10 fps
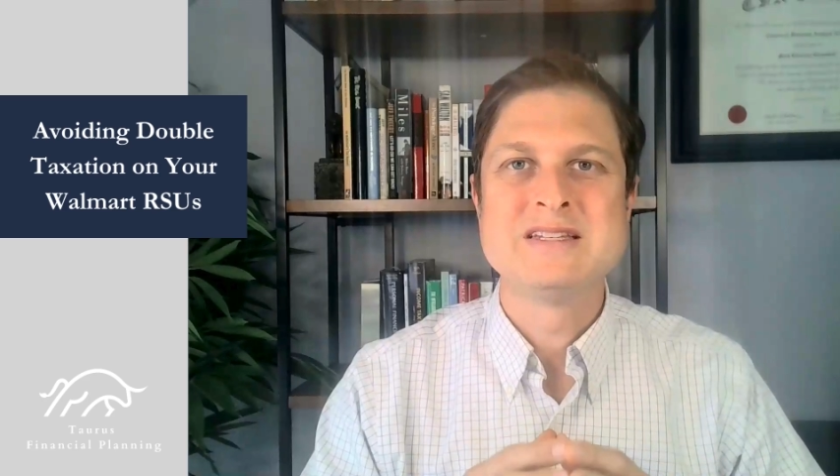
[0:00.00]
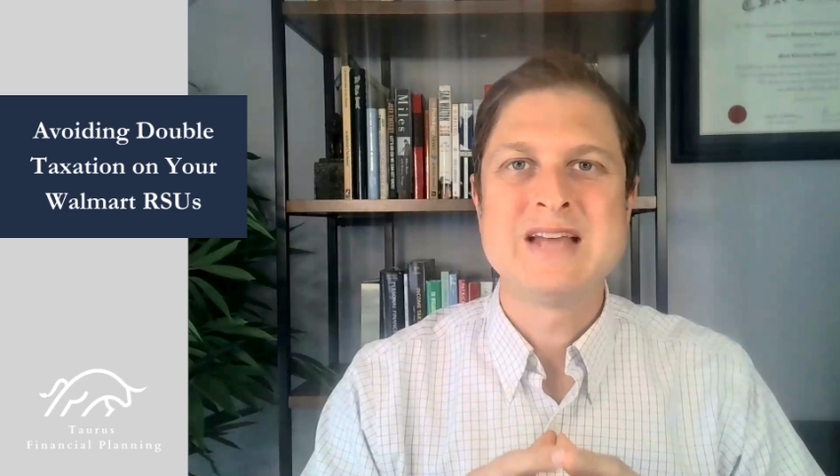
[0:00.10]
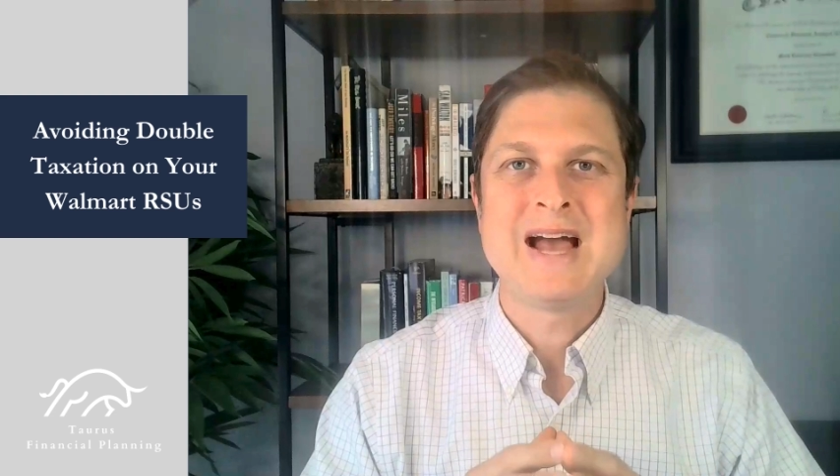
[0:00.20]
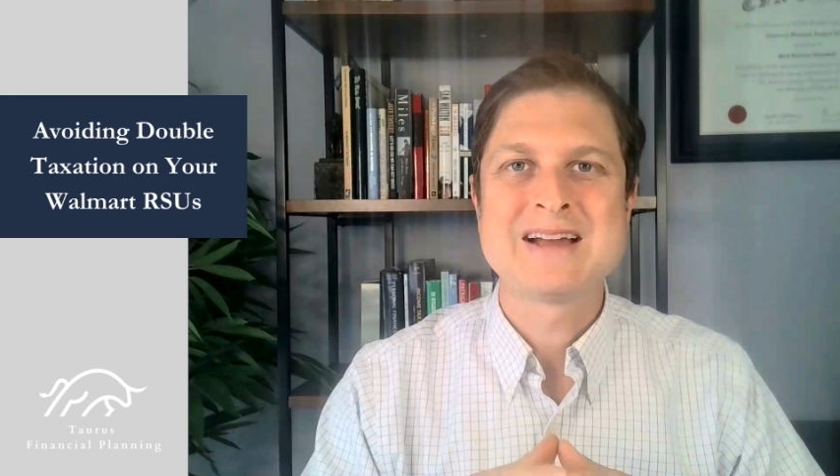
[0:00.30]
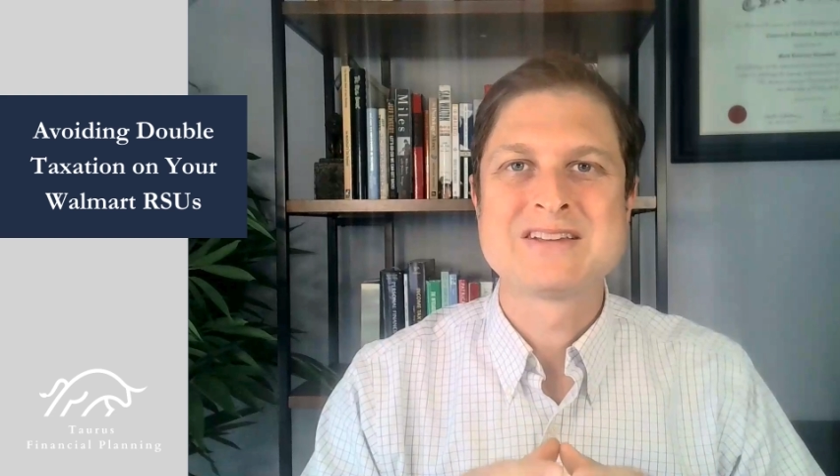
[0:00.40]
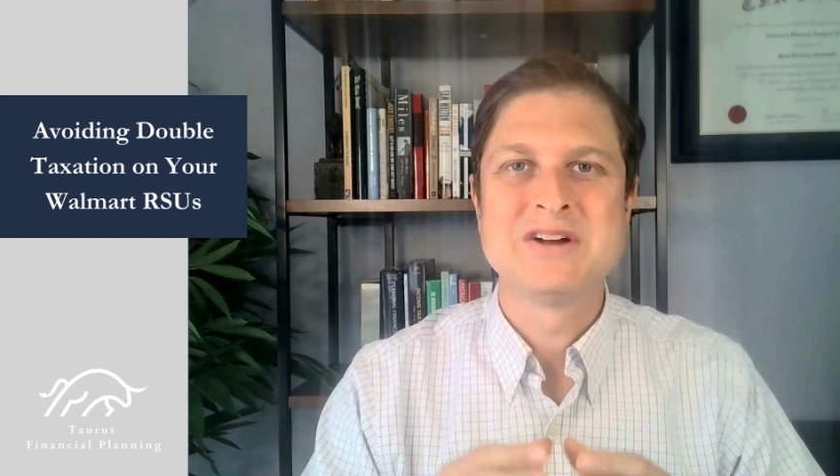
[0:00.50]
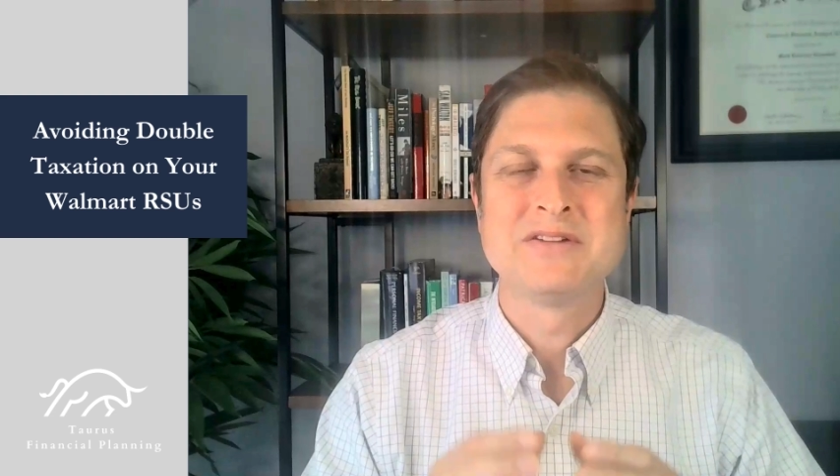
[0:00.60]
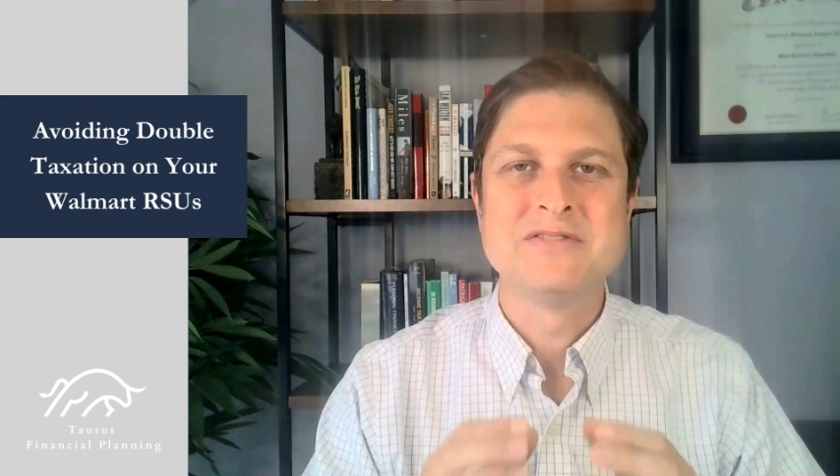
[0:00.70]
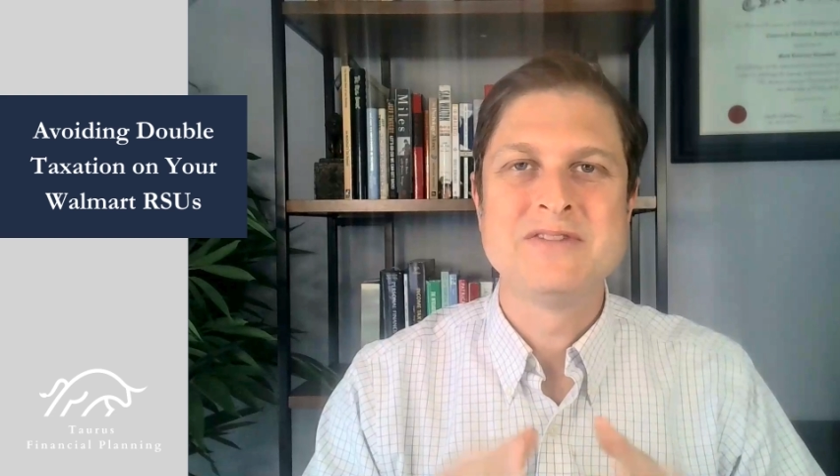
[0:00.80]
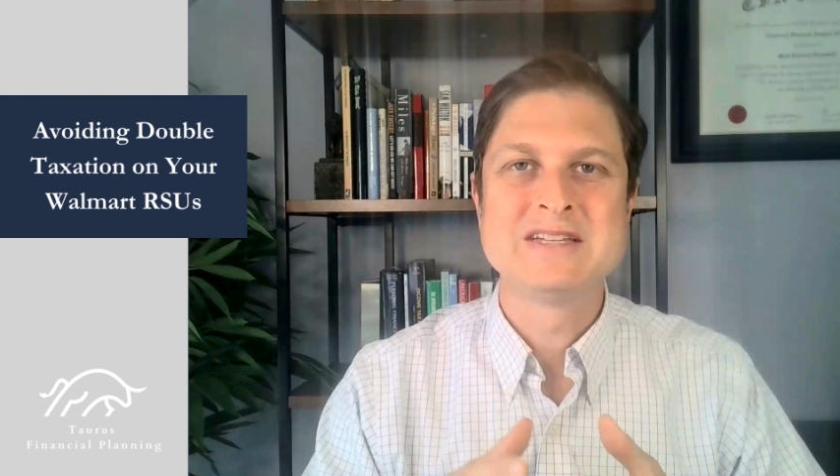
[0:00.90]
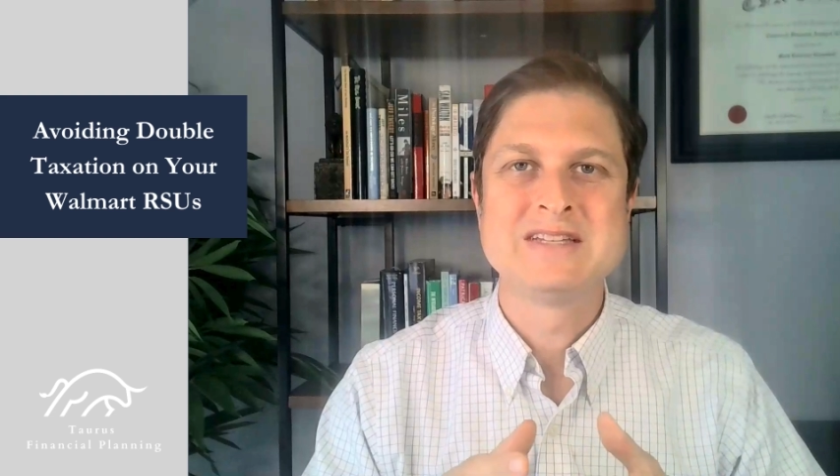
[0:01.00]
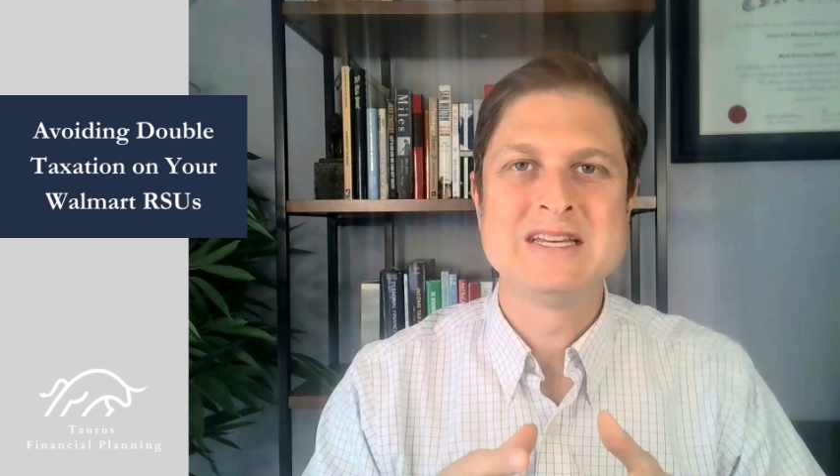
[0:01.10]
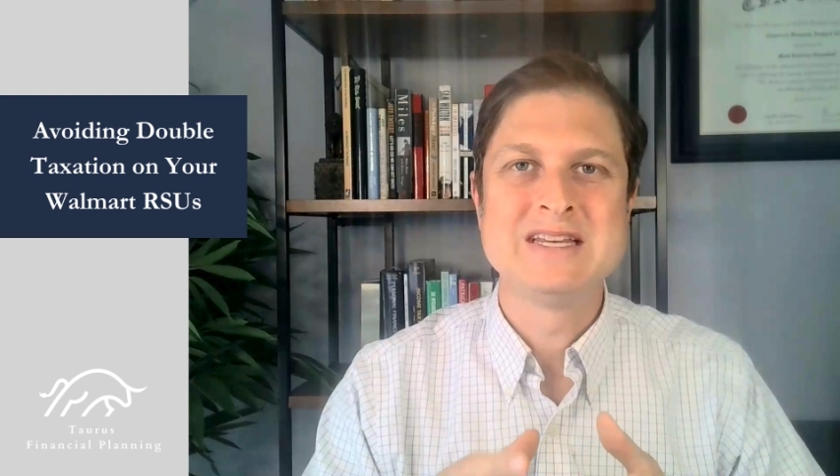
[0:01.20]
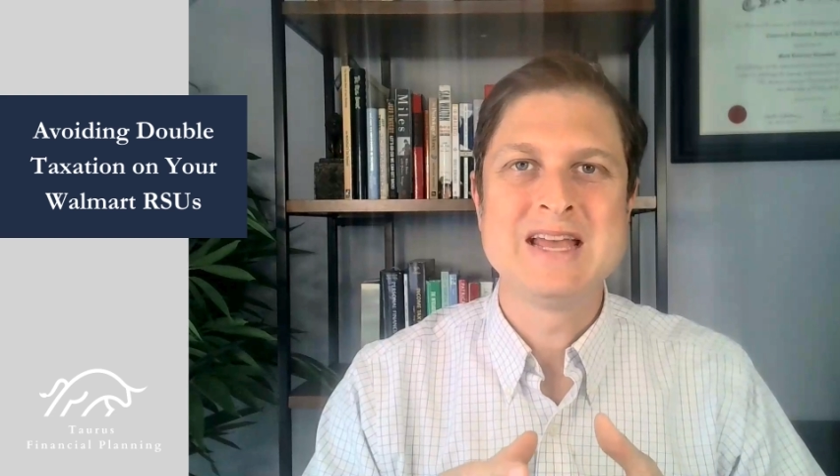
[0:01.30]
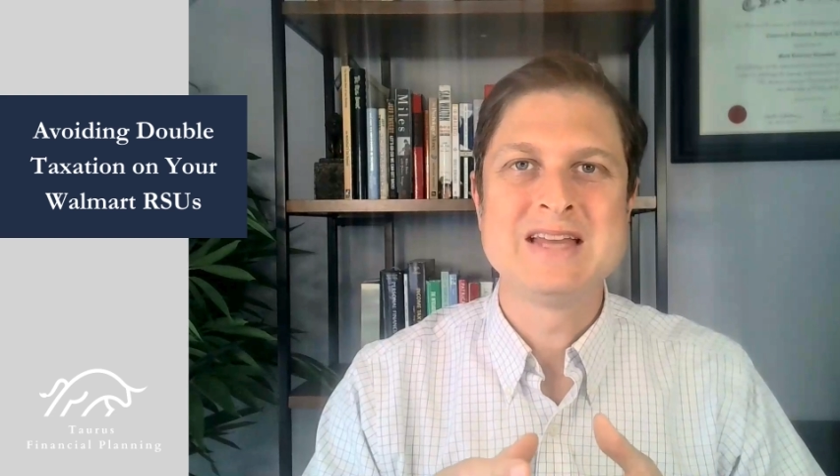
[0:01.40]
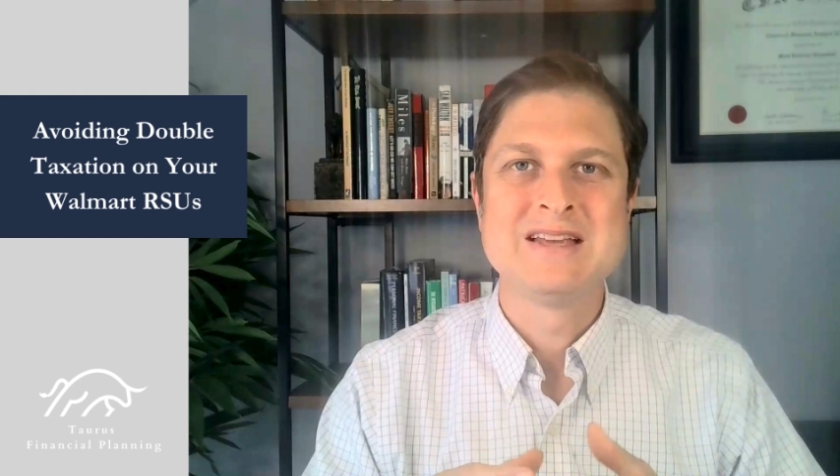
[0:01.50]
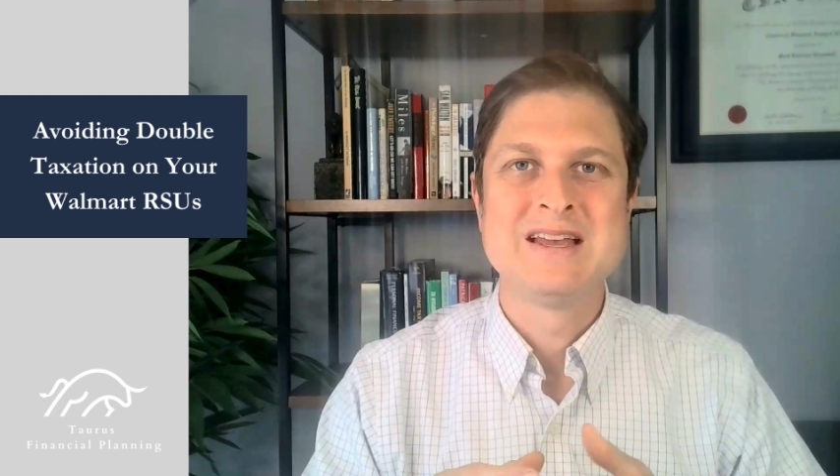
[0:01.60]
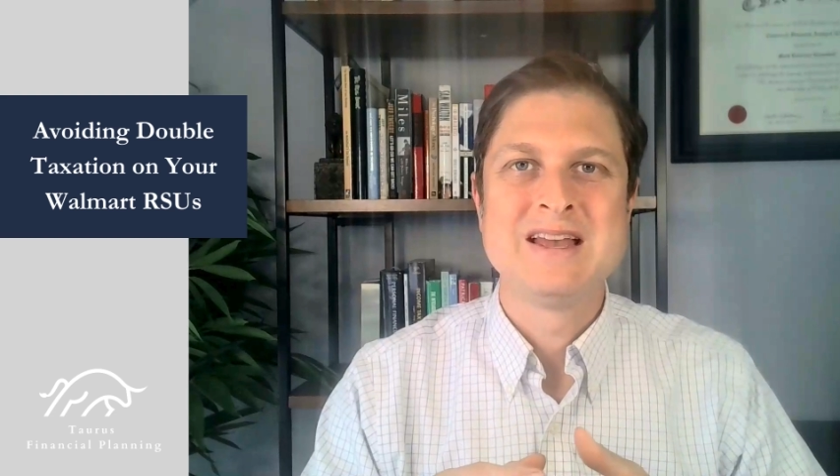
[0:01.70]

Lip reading: taxed on the vesting date,